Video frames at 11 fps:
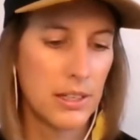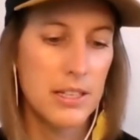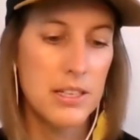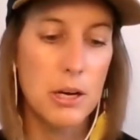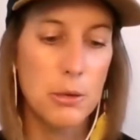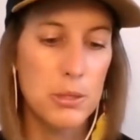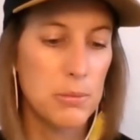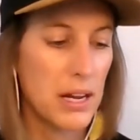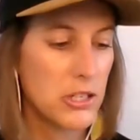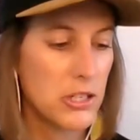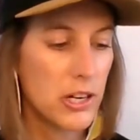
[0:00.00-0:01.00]
This helps you
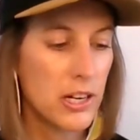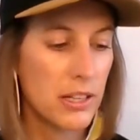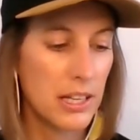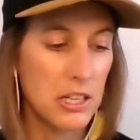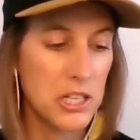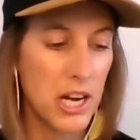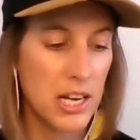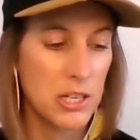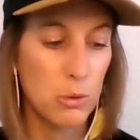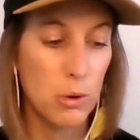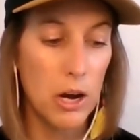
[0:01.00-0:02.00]
make sure that the
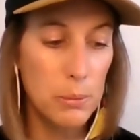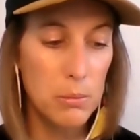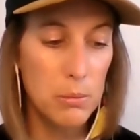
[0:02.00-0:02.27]
change will help you